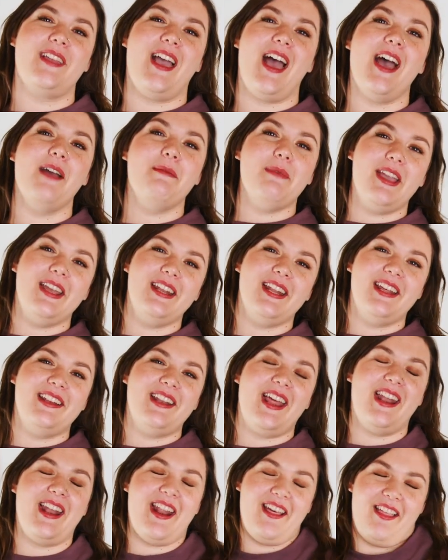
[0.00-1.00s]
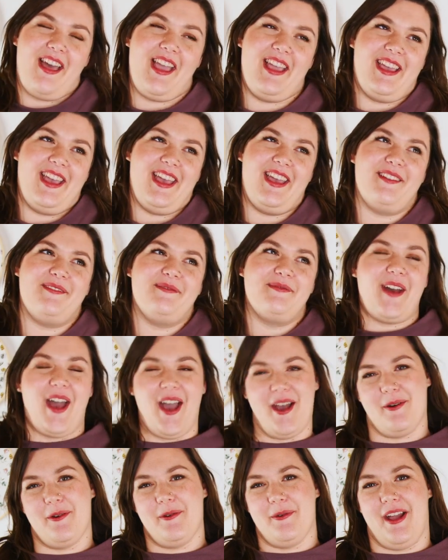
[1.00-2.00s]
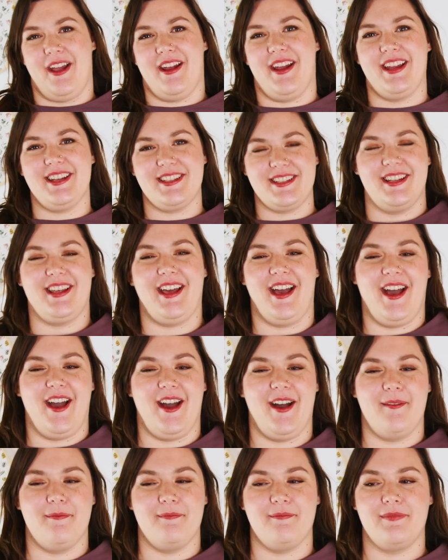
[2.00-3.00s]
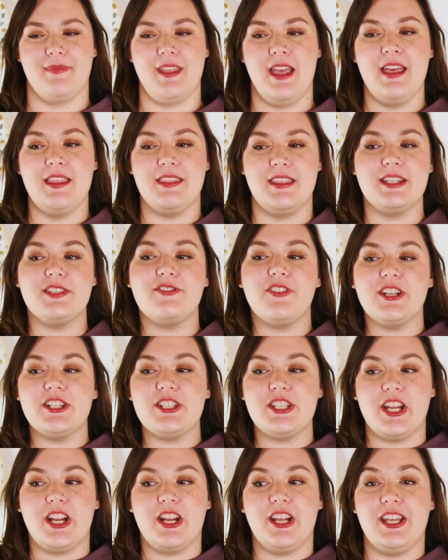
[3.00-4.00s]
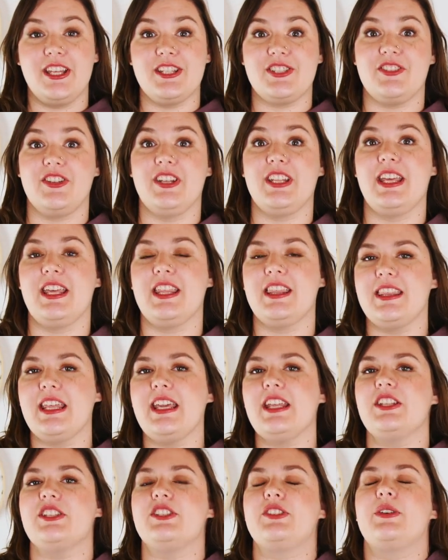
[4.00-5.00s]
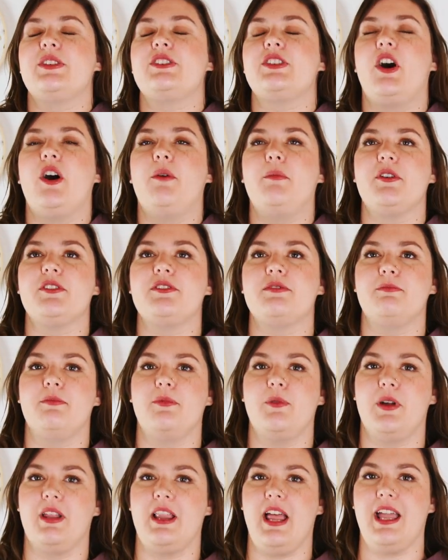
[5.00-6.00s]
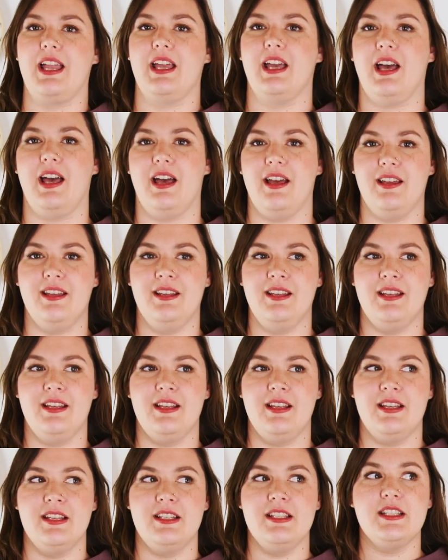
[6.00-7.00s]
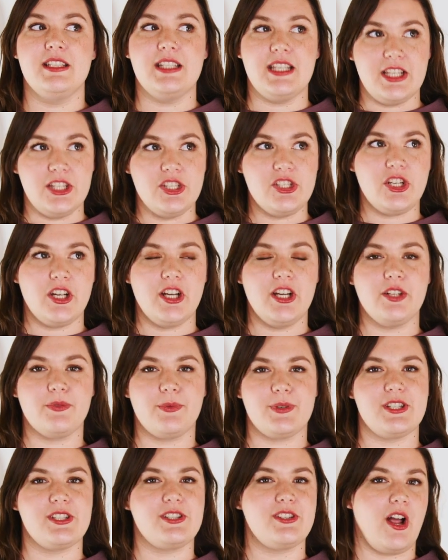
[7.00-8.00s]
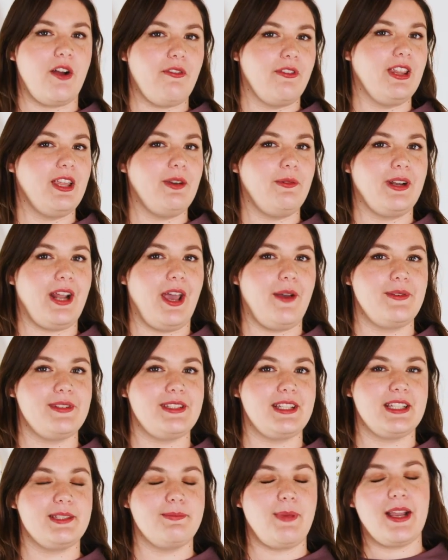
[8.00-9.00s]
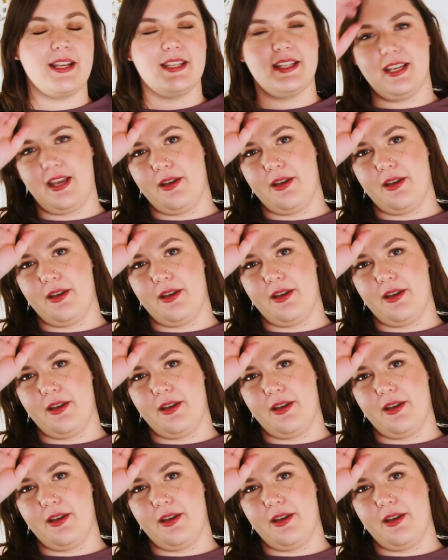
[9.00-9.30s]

I made it and I like it. I will wear it. This French terry is really thin, so it's almost more like a t-shirt, which is not really what I was expecting.